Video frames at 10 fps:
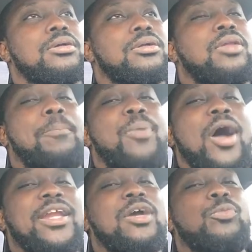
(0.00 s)
The
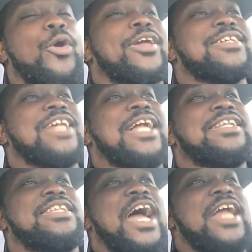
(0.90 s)
body of work is
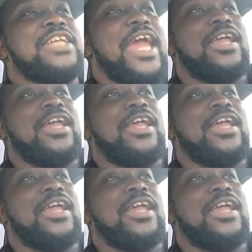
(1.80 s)
not done yet.